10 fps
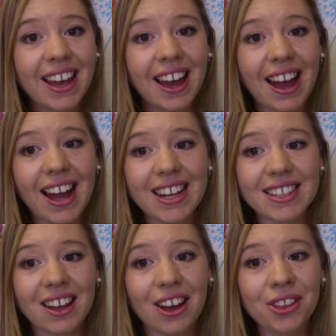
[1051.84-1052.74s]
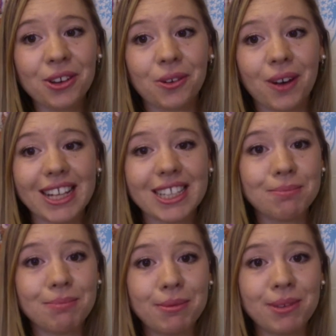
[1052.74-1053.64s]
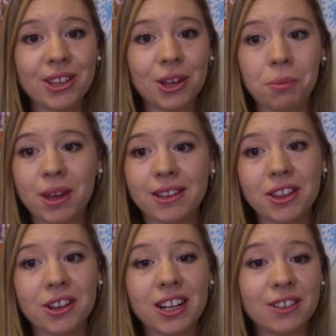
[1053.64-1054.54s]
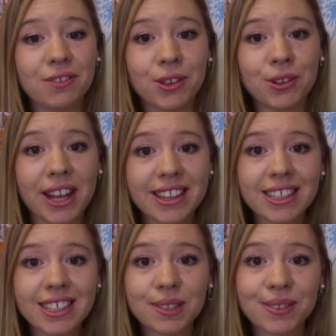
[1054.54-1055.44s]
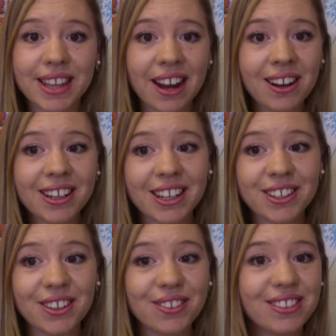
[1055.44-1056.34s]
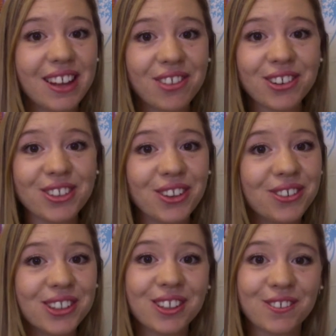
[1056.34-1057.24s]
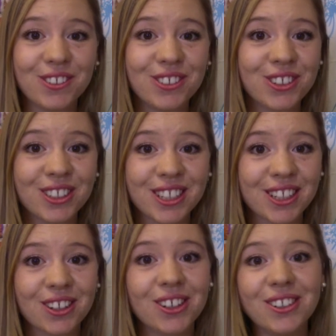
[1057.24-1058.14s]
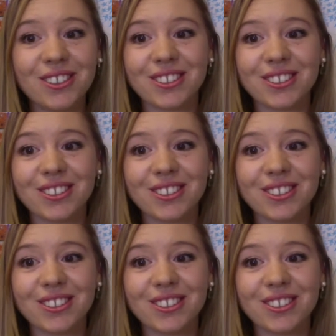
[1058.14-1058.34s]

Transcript: And otherwise, maybe there'll be another interview like this with Erica. You never know what the future is going to hold.